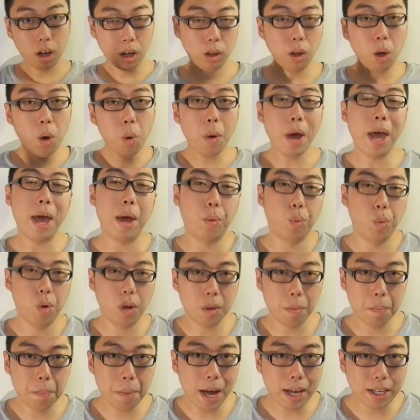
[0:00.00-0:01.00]
Hello and
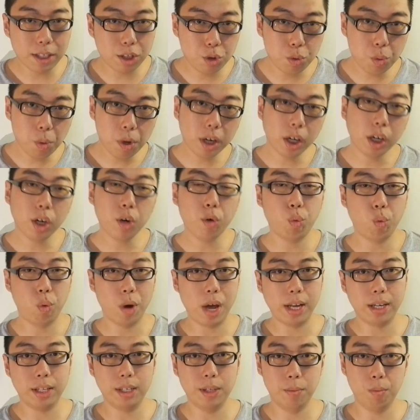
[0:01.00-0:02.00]
welcome back to another
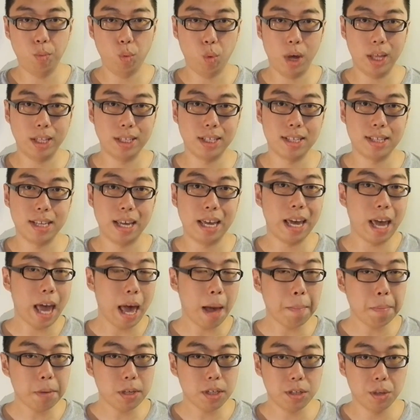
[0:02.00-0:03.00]
Random Wednesday
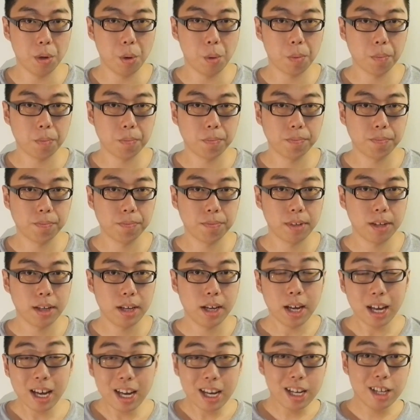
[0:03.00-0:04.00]
episode.
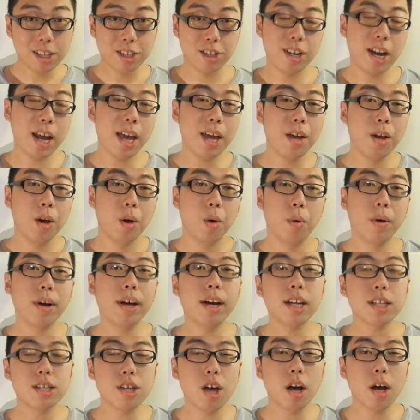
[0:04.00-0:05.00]
Today, we're
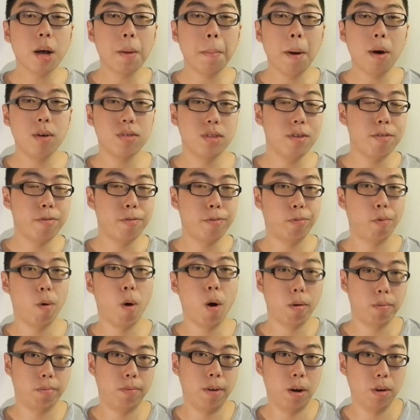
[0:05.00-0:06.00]
going to talk about the
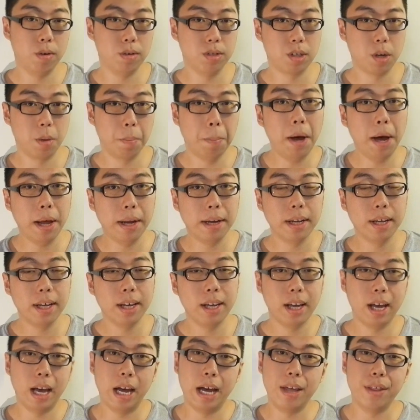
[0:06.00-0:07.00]
for files command,
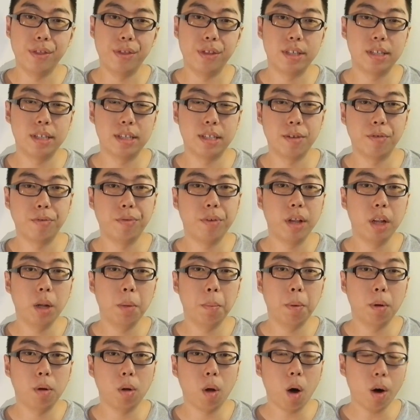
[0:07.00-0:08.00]
and this is
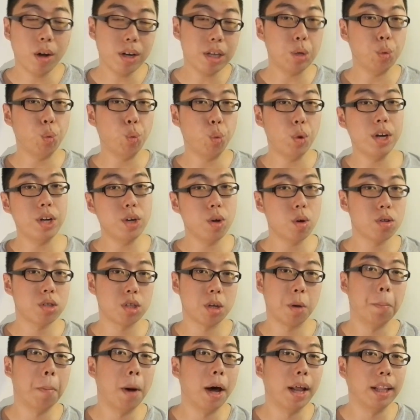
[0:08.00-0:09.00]
available on the
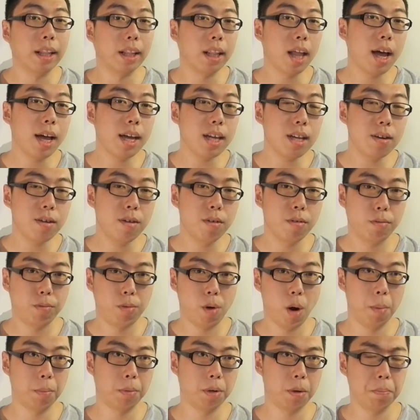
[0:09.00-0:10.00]
Windows command line
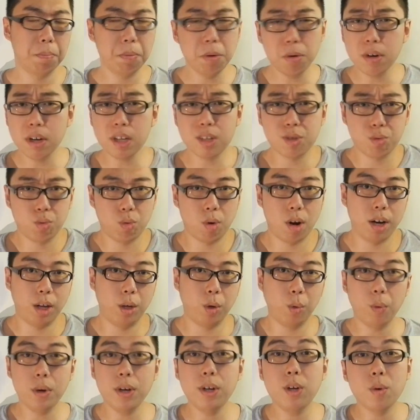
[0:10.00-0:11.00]
from computers
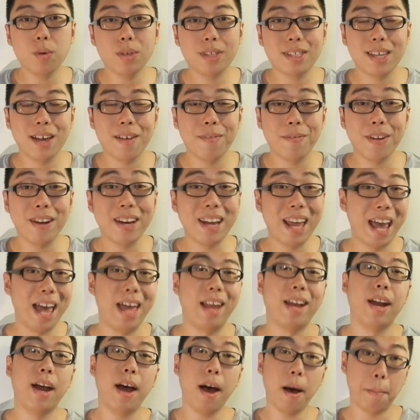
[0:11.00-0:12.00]
running Windows 7
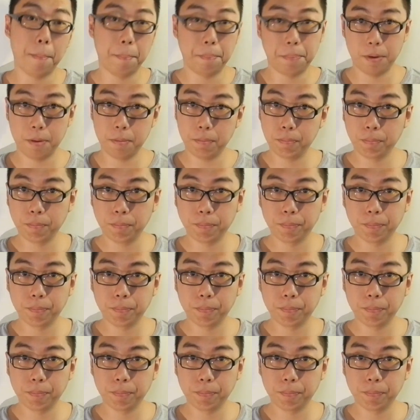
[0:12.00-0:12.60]
and up.